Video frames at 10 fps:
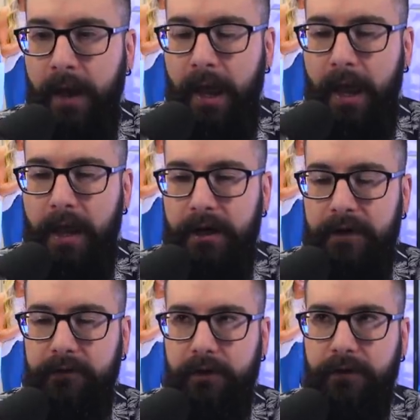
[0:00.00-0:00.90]
And
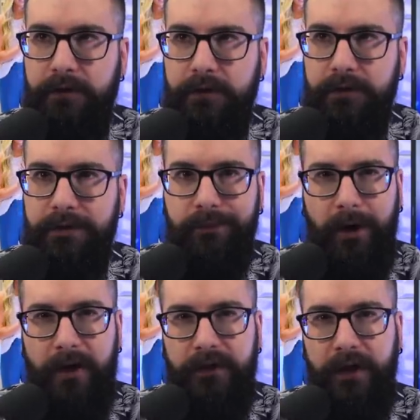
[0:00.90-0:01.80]
even though this isn't
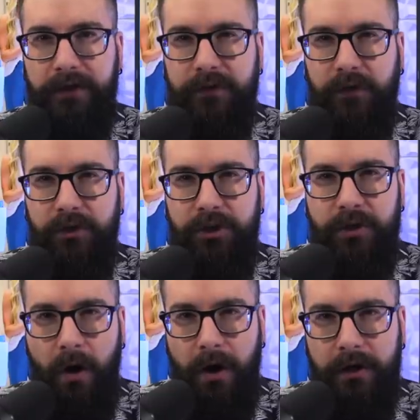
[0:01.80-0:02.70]
surprising, it's still
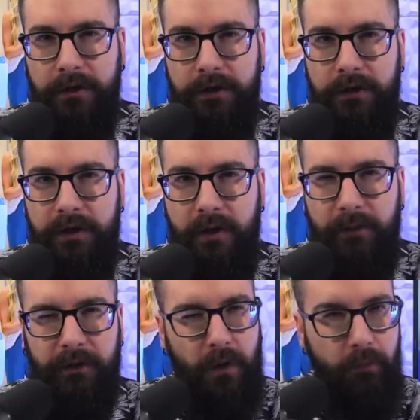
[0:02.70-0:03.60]
jarring to see them
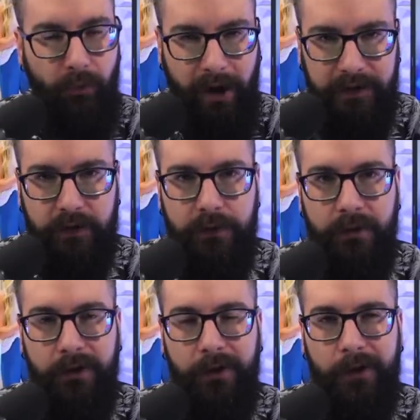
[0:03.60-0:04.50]
be so
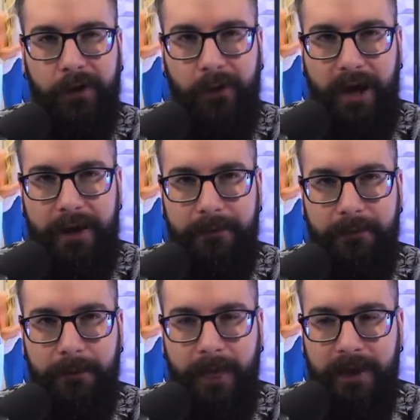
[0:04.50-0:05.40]
brazen, right?
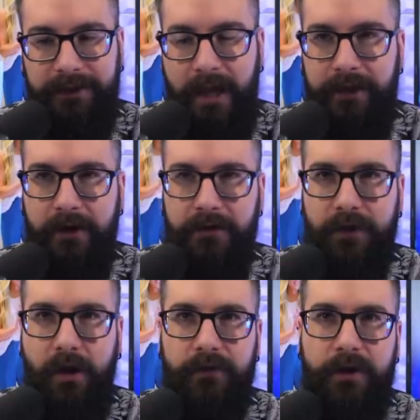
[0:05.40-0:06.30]
10 years
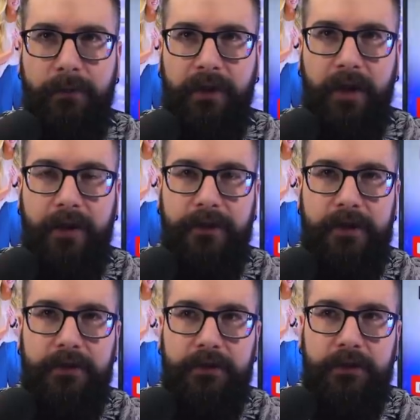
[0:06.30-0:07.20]
ago, something like
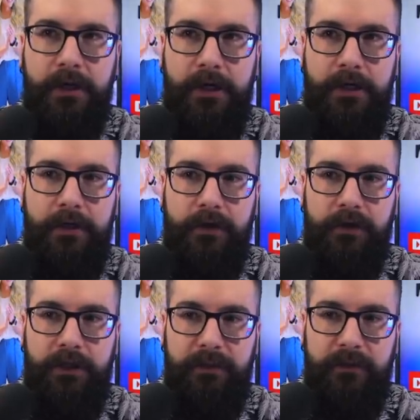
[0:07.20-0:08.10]
this
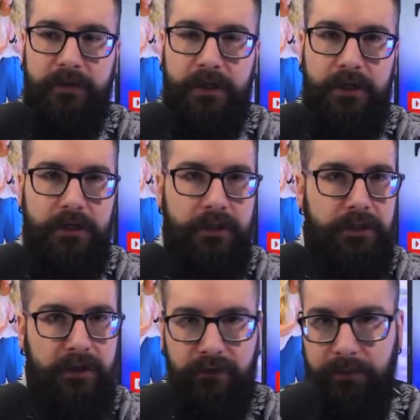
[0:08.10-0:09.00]
seems
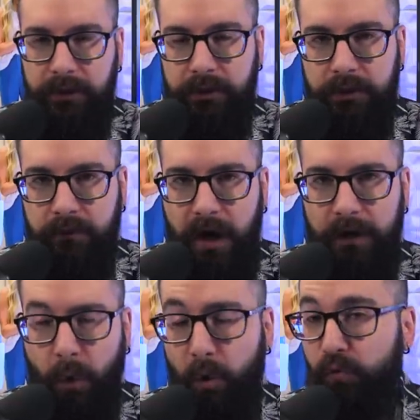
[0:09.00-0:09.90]
inconceivable,
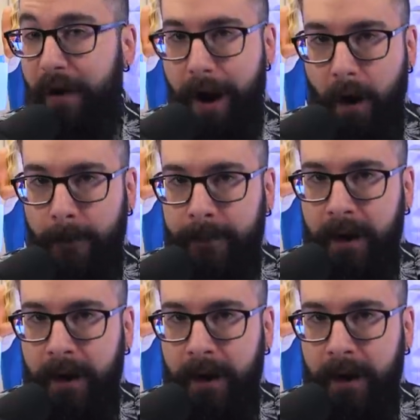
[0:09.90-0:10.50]
right? Or rare.